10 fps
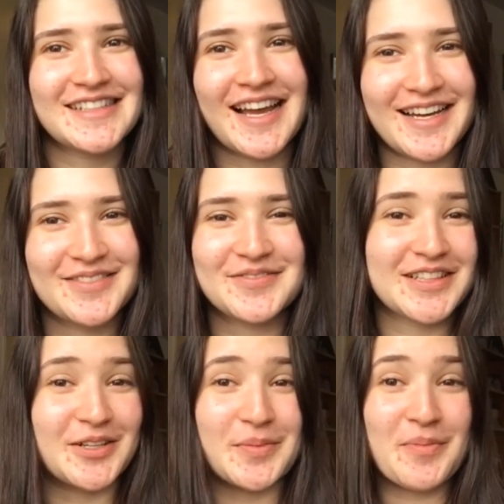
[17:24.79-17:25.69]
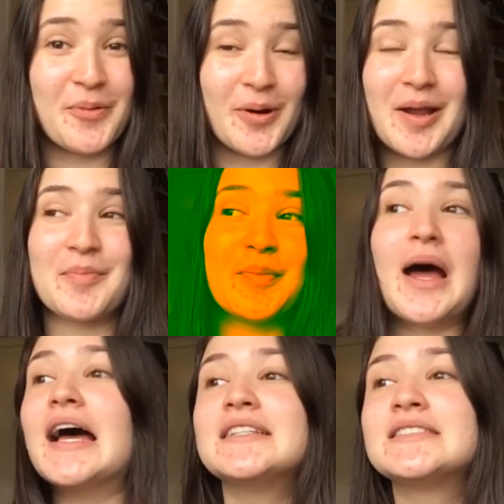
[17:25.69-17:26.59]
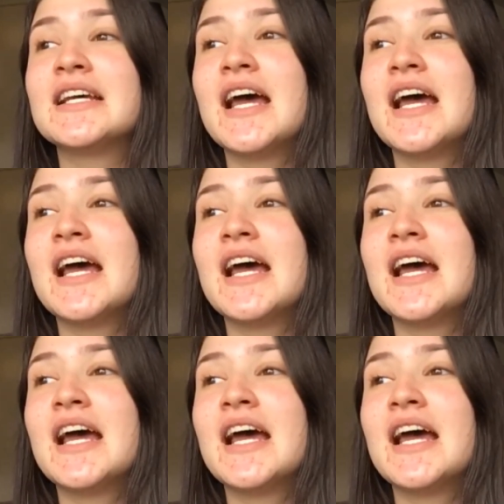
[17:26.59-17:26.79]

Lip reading: and kind of a little bit boring, but